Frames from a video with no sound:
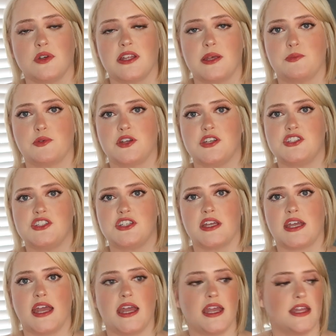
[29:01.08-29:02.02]
really
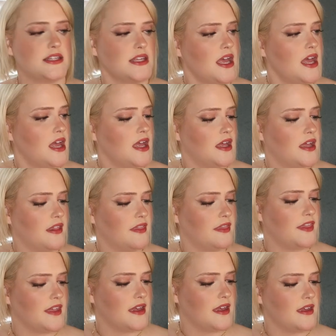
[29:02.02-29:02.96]
appreciate
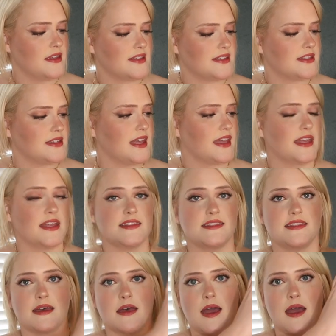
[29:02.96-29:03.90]
this like
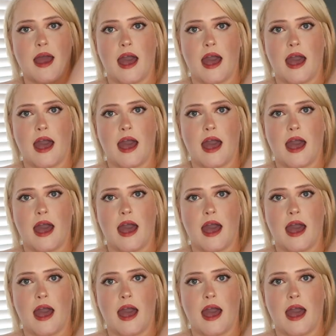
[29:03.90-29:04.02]
it the